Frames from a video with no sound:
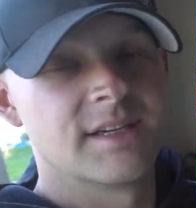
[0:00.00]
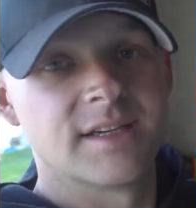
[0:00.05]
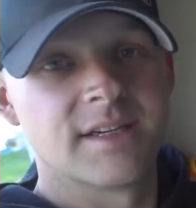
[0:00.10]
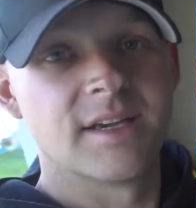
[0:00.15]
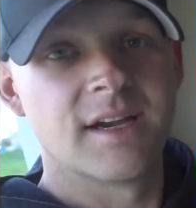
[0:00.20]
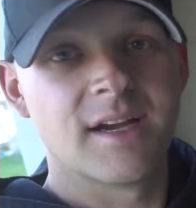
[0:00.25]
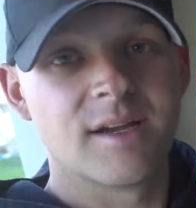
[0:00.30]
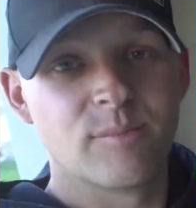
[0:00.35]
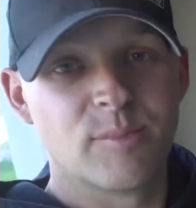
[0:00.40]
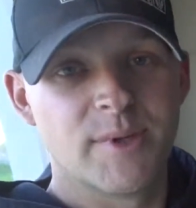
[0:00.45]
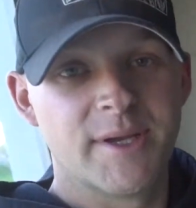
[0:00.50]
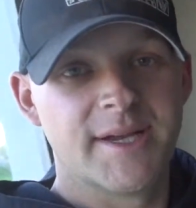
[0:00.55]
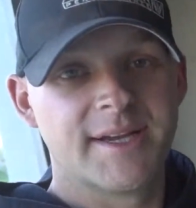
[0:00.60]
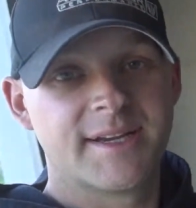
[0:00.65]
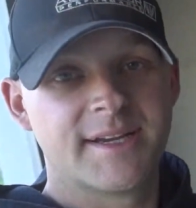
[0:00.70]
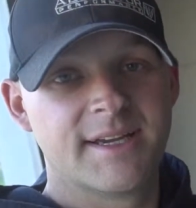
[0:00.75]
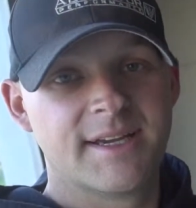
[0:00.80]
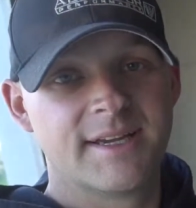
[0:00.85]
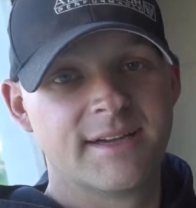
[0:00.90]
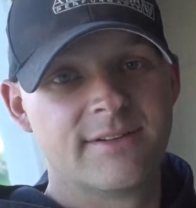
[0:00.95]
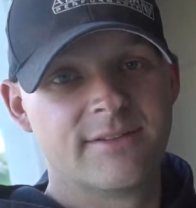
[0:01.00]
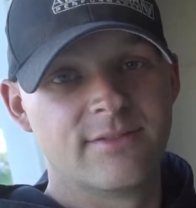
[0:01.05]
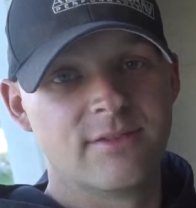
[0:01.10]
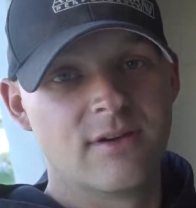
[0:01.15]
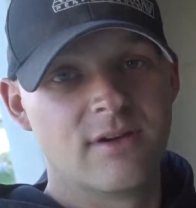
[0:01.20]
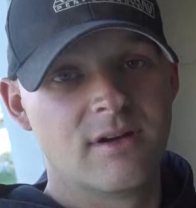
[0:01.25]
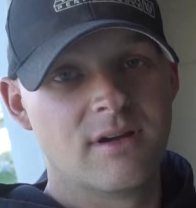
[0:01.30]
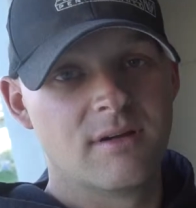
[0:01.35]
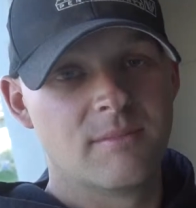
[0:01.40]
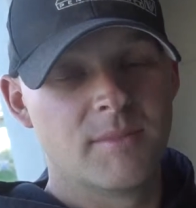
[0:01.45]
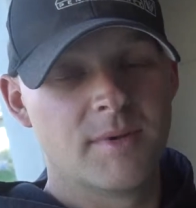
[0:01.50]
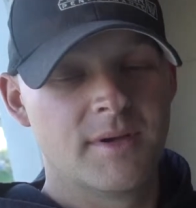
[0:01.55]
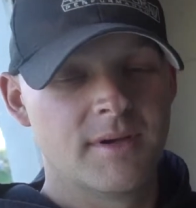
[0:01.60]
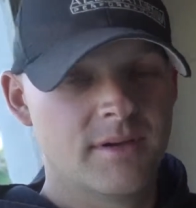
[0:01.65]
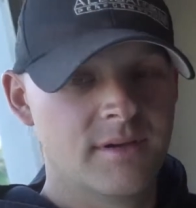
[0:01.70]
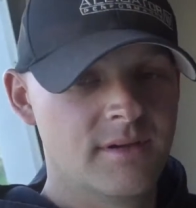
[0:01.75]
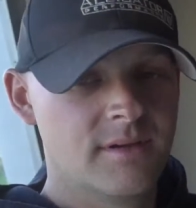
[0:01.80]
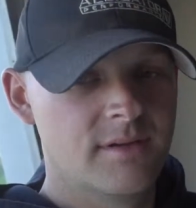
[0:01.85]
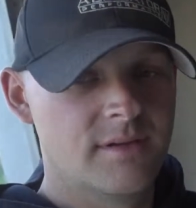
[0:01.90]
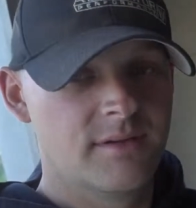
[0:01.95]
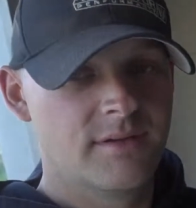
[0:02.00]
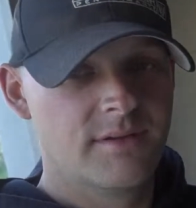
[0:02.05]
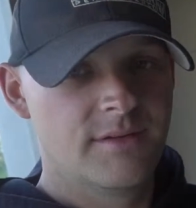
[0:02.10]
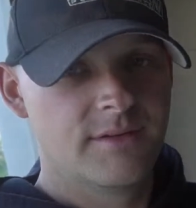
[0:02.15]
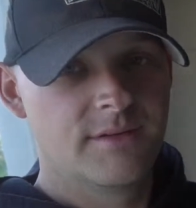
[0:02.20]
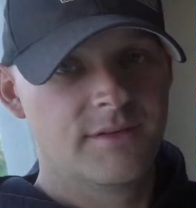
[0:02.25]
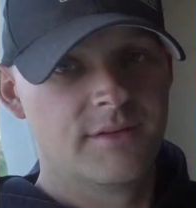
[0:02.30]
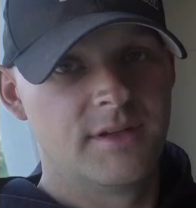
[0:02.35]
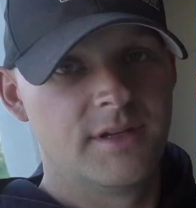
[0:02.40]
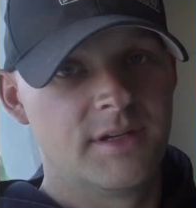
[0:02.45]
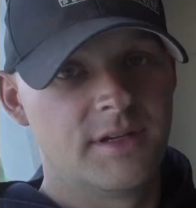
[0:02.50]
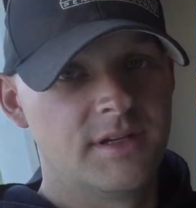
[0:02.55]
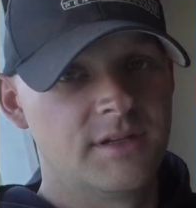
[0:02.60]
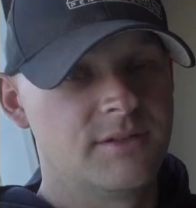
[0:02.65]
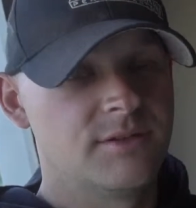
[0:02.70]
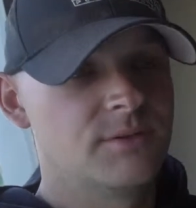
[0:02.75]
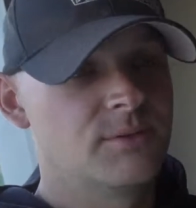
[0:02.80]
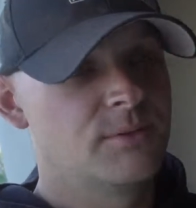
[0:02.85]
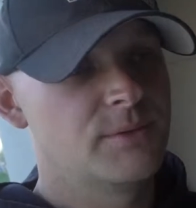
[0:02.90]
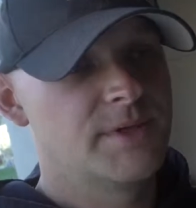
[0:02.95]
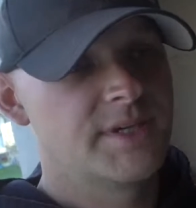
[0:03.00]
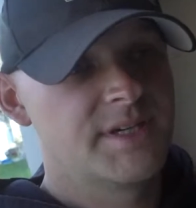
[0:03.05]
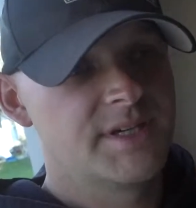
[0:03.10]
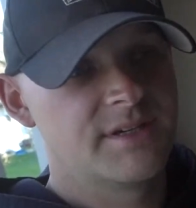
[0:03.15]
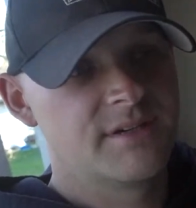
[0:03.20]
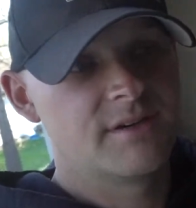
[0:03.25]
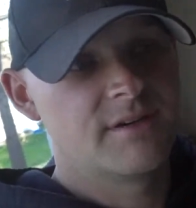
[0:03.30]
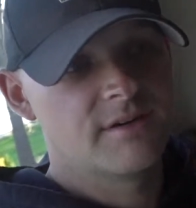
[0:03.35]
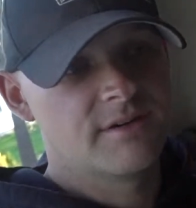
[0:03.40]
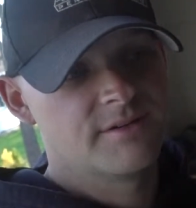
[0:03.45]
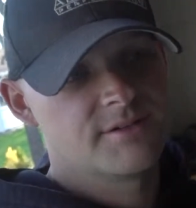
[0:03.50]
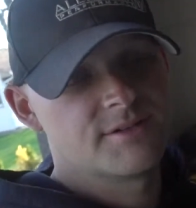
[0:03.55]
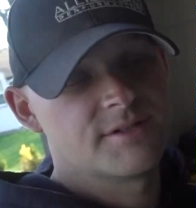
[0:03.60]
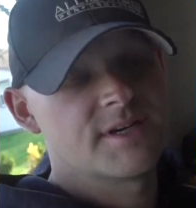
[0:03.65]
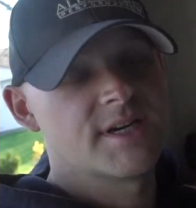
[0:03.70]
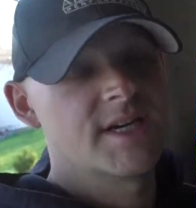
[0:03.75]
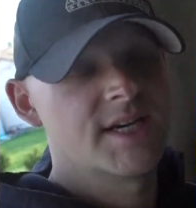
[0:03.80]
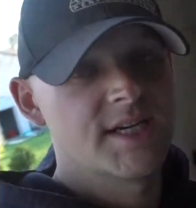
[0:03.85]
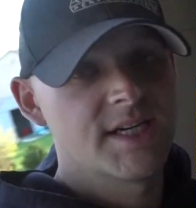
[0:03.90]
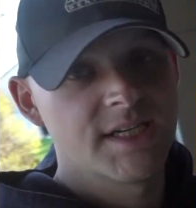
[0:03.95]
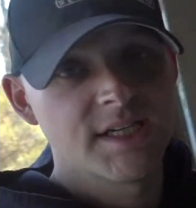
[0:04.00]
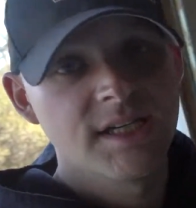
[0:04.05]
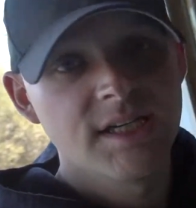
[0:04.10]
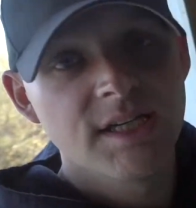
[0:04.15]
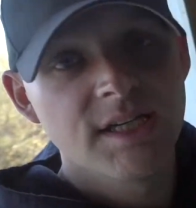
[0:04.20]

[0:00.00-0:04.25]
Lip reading: got back from the 2-week guard training.